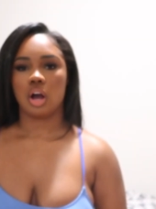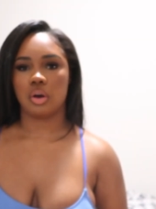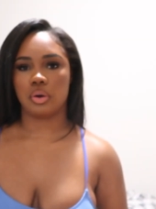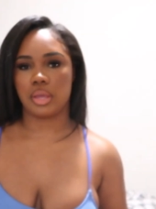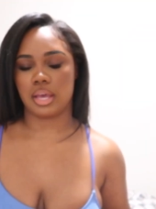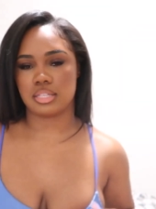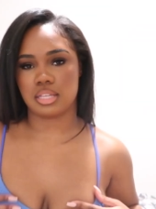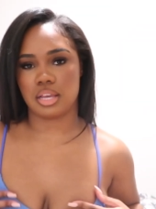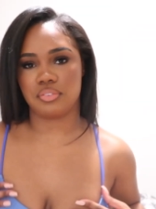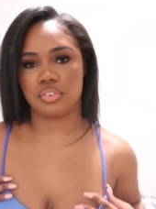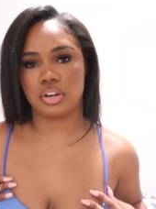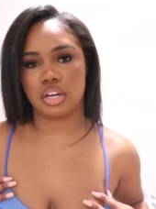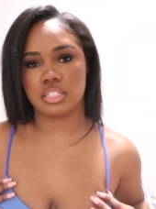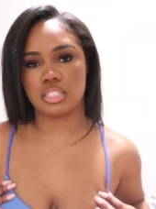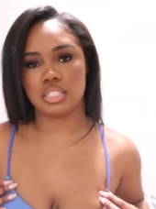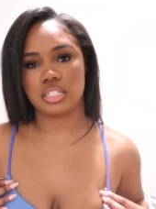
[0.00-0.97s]
Oh yes, I
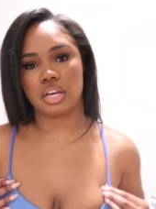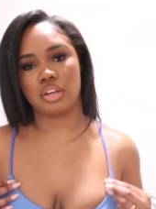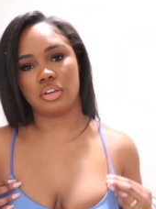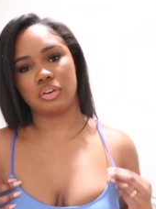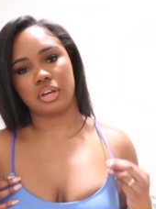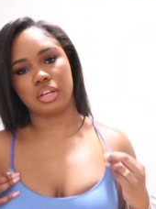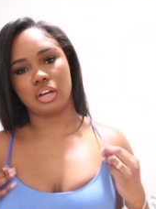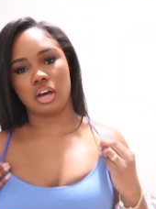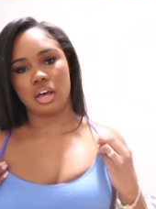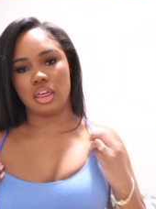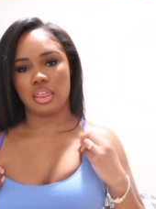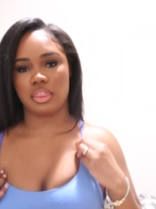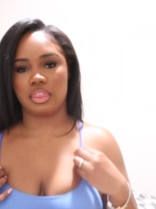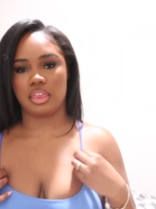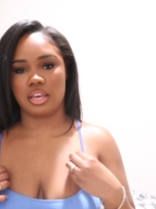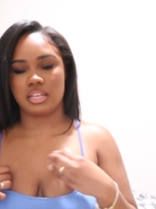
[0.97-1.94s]
forgot to tell you, I
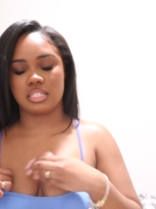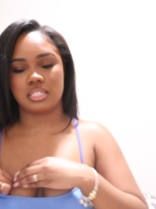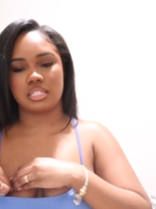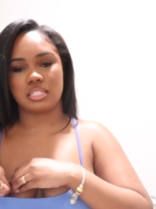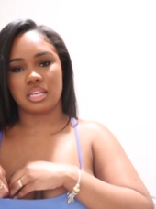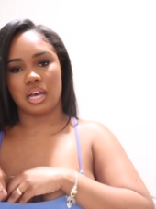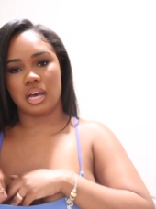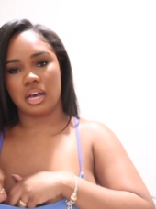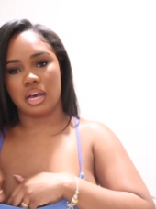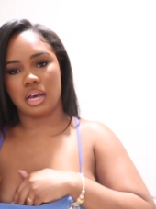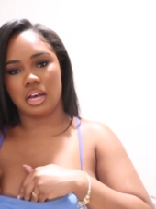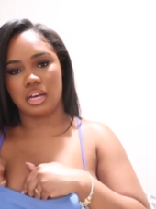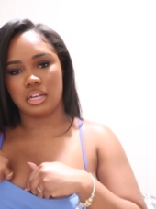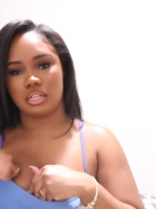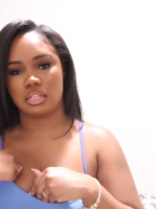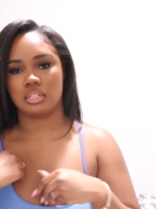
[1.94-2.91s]
got this
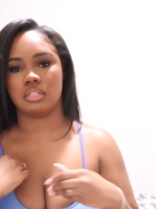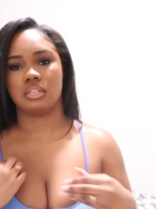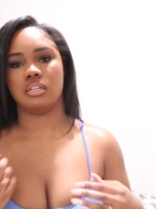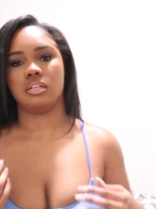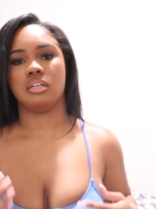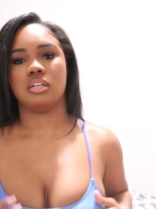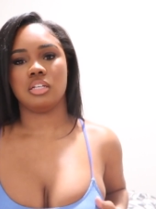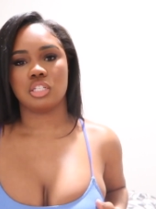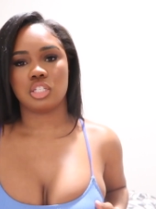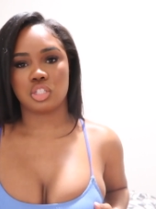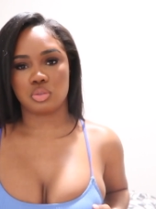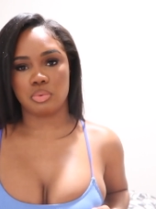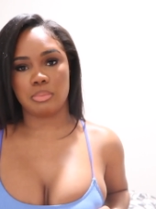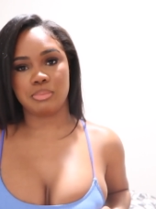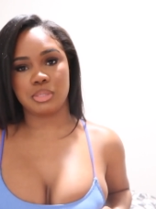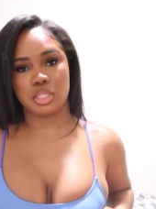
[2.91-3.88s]
uh,
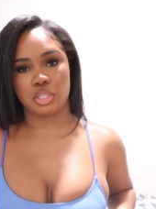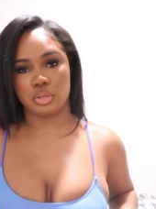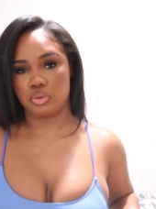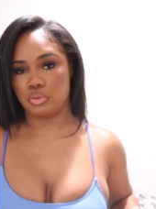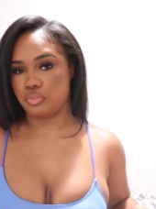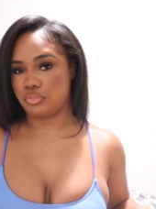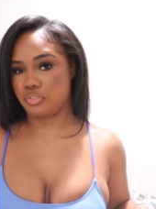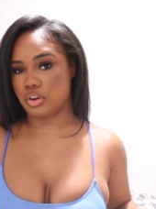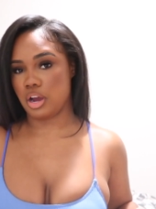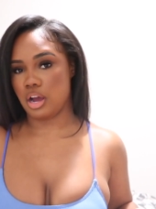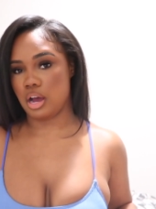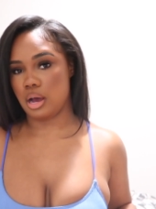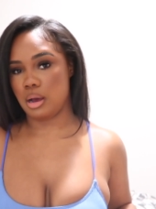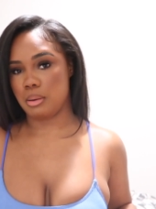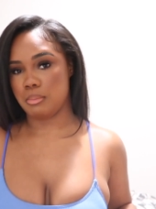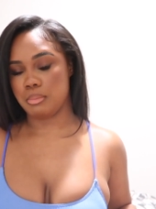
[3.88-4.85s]
swimsuit
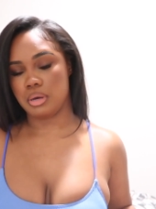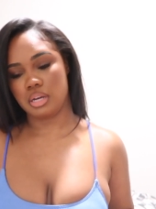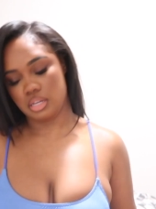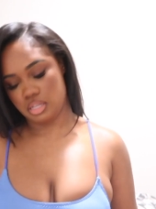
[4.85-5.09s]
from